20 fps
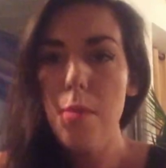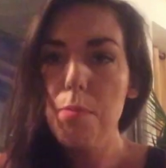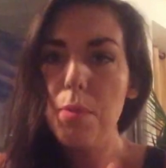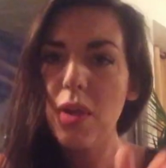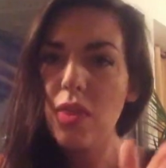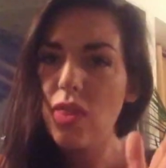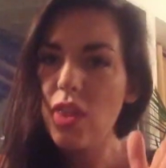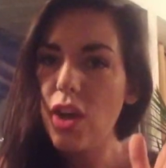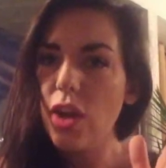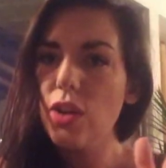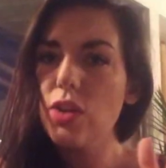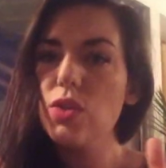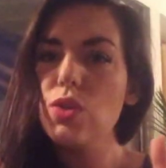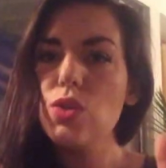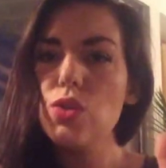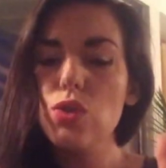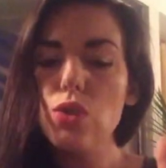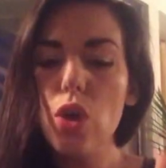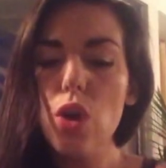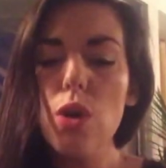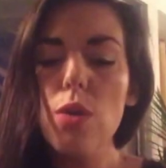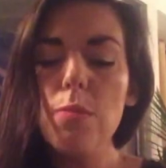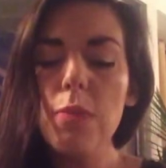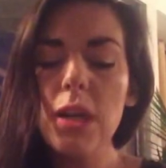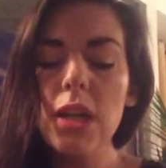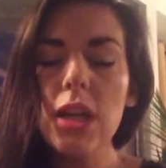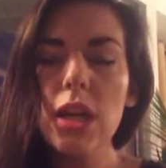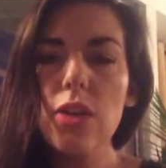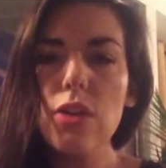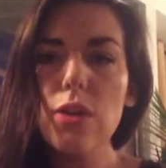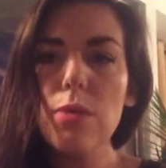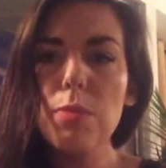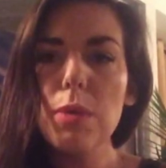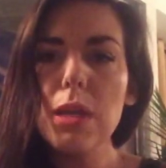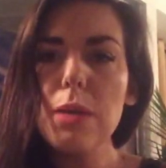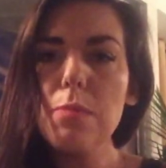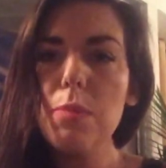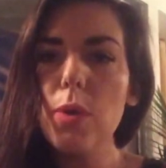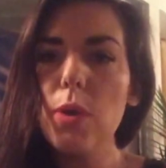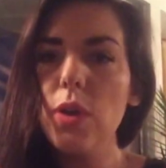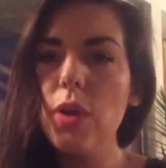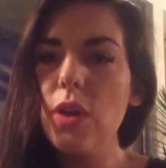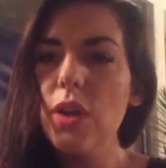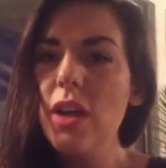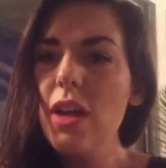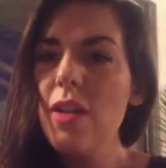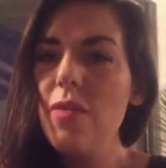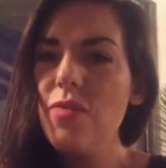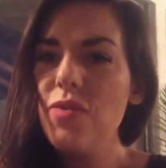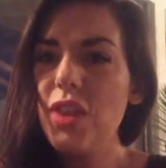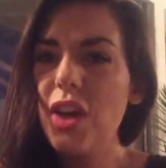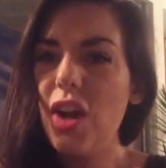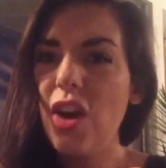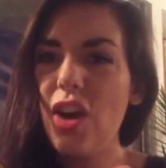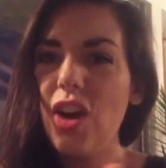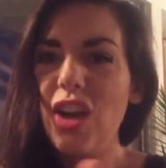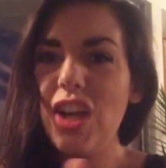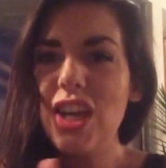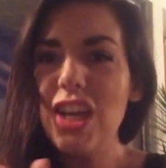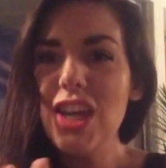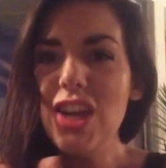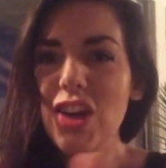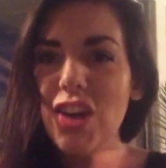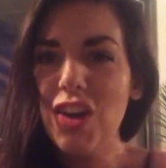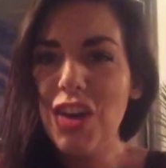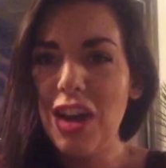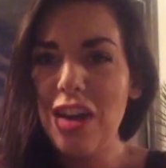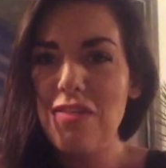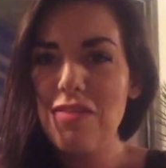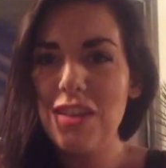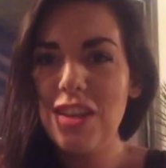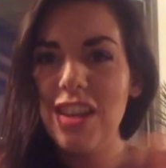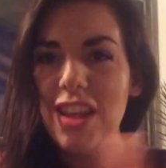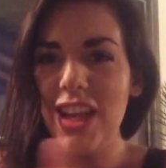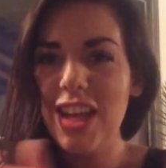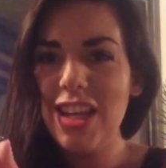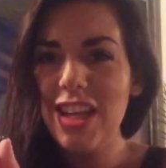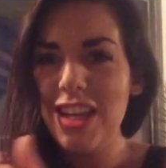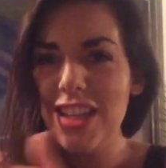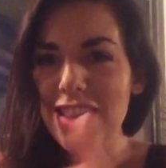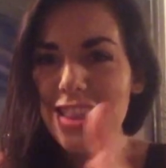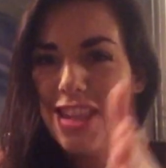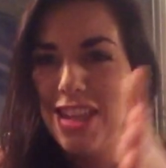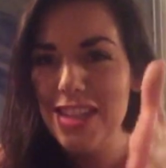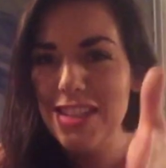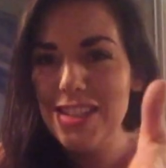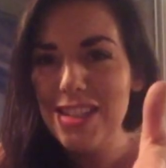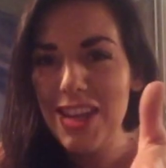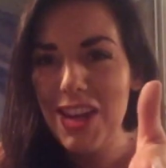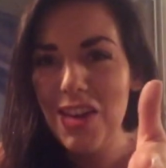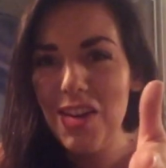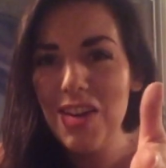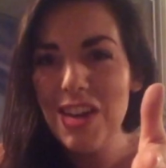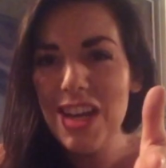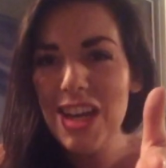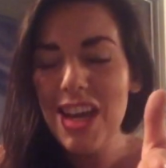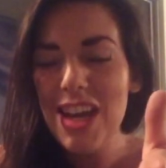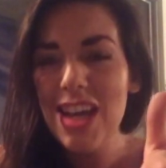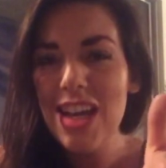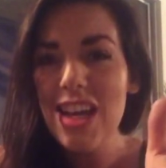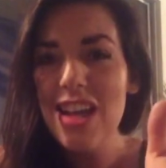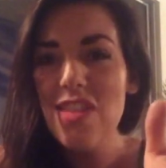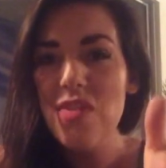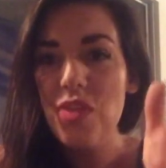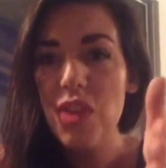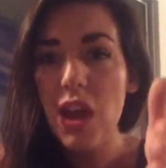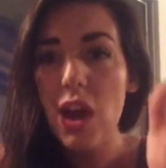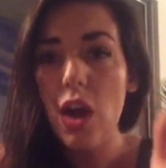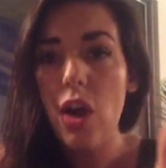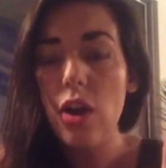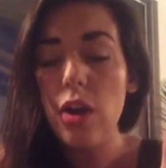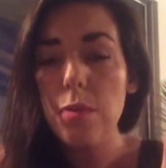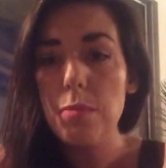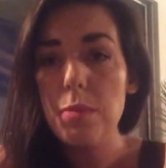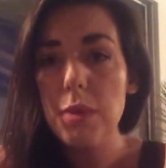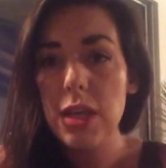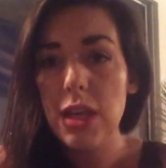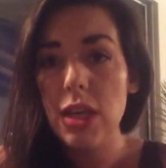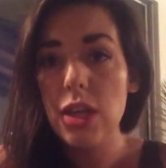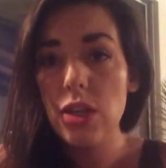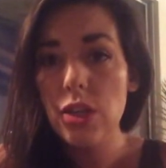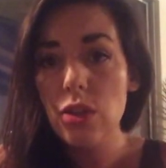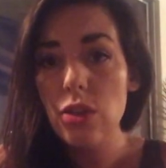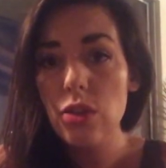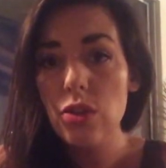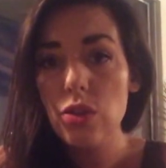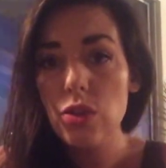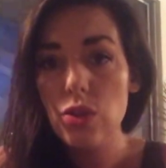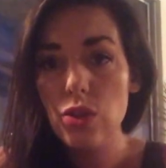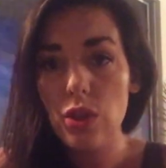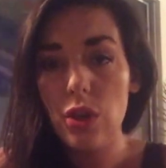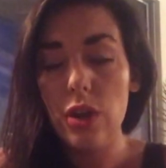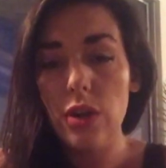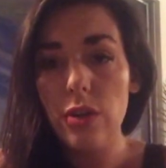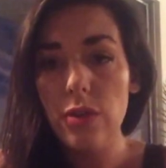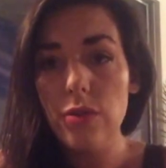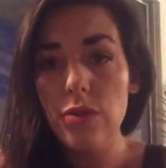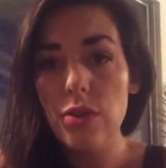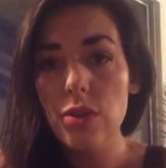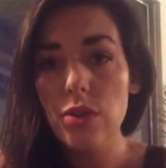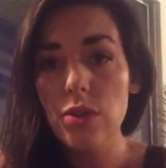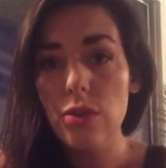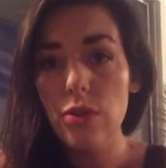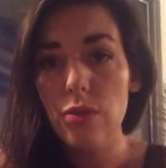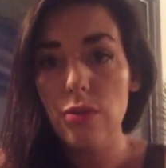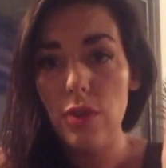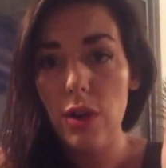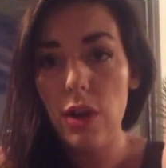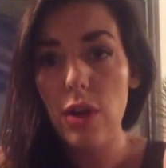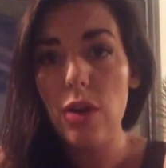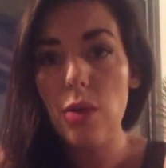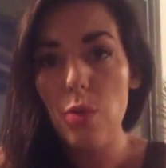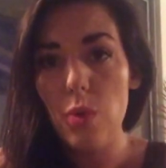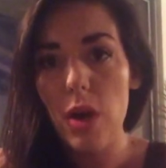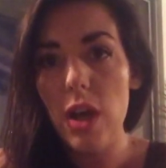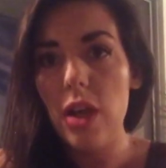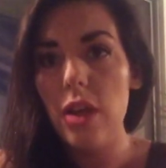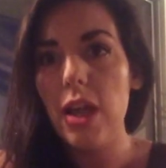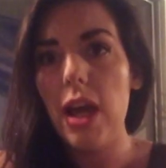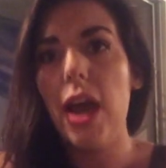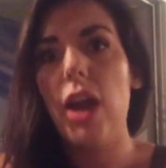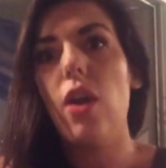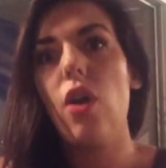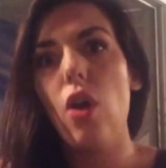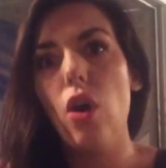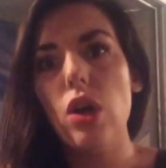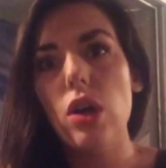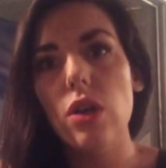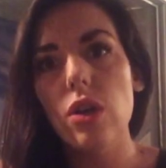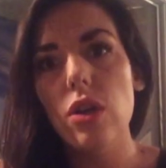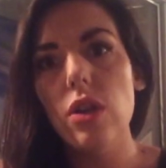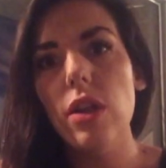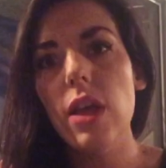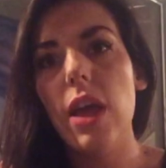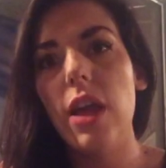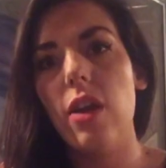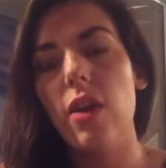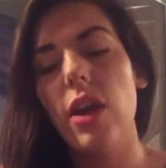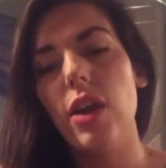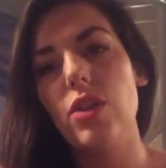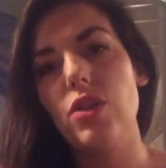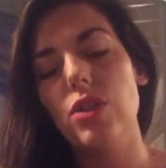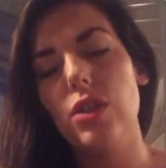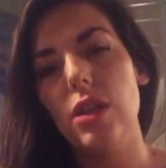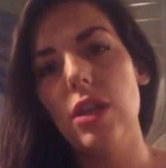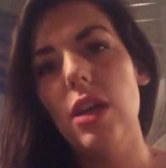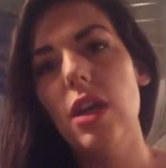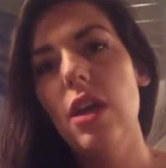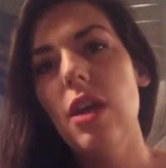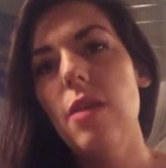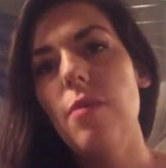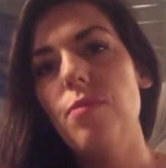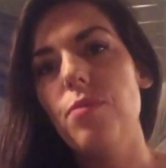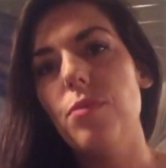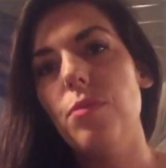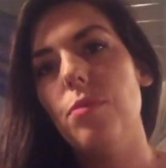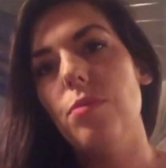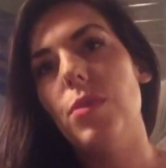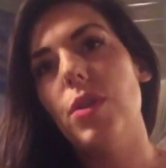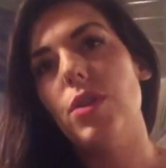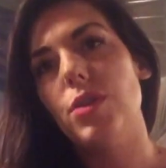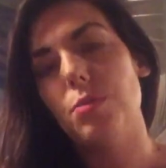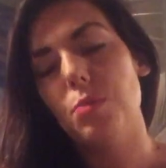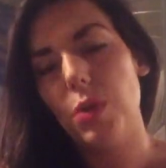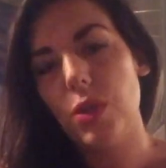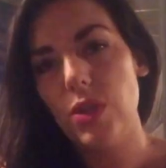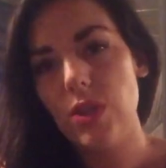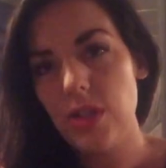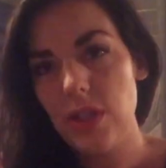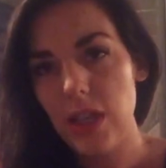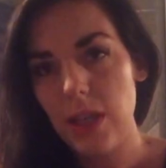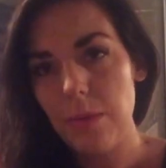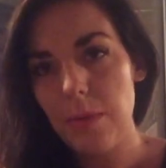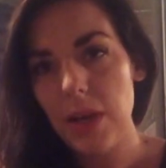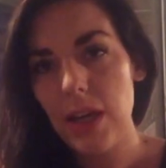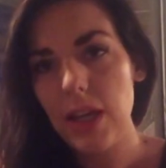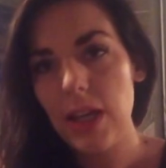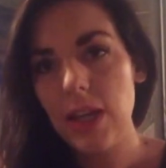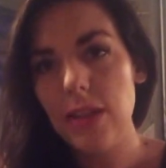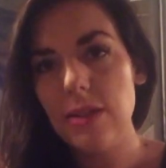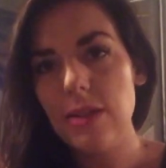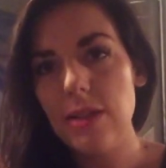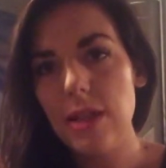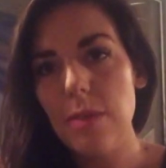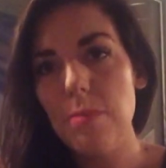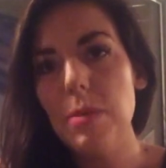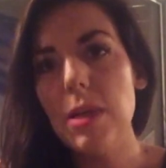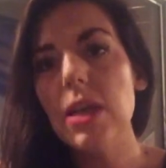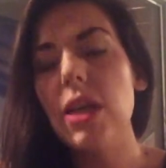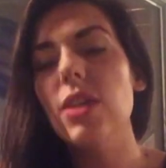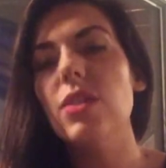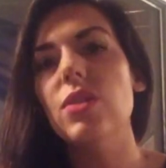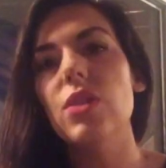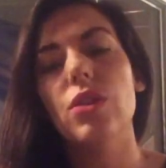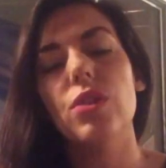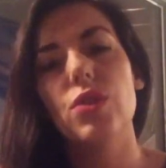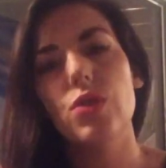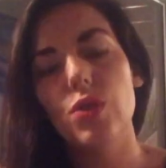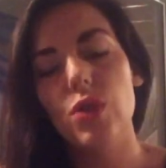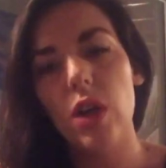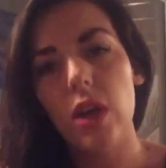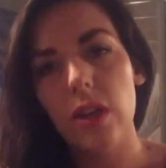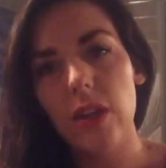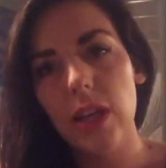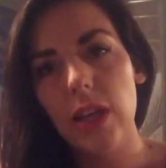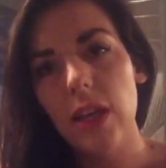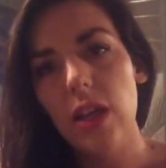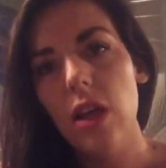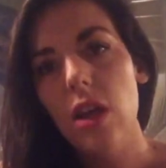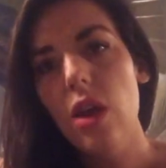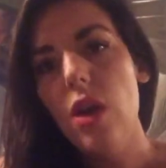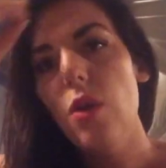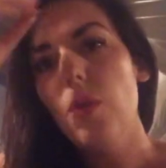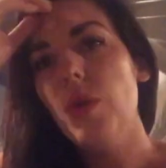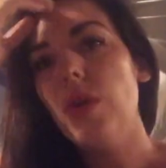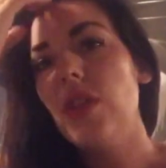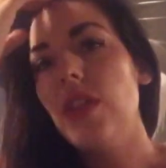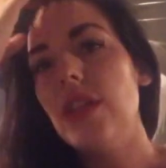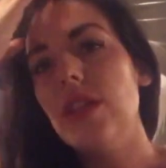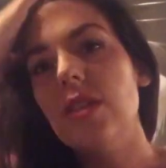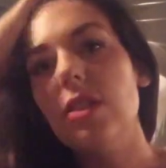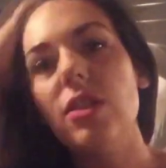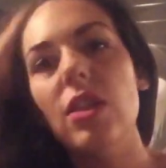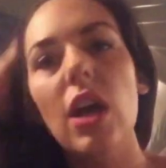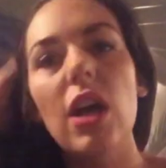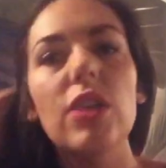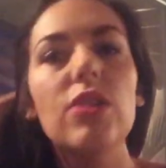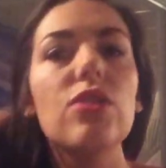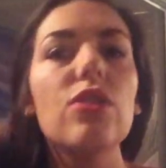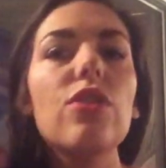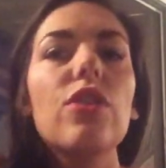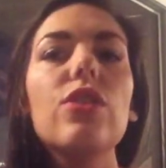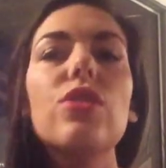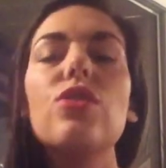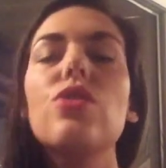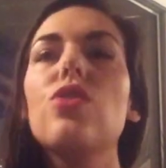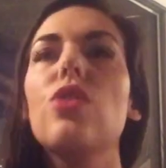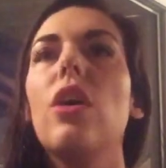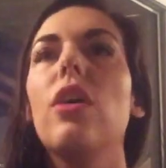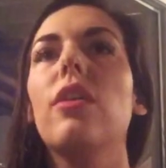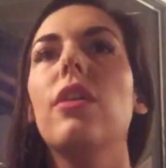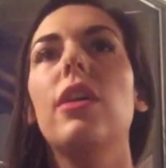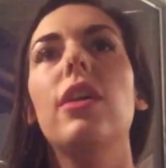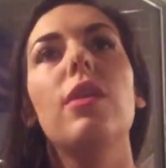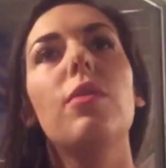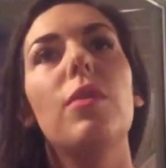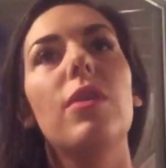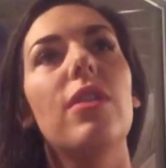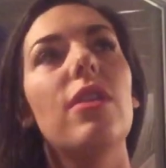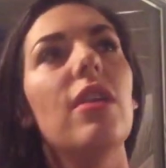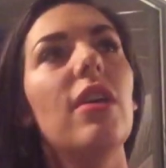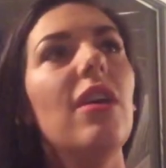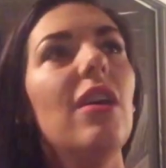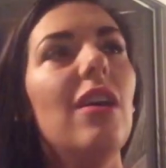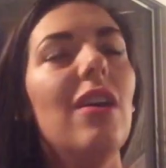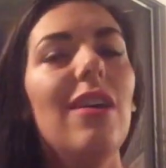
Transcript: But there are so many other people that are here, I feel like, in this area that aren't being served very well at all, and are actually, there's more stigma against them because they're struggling with these thoughts, or they're struggling with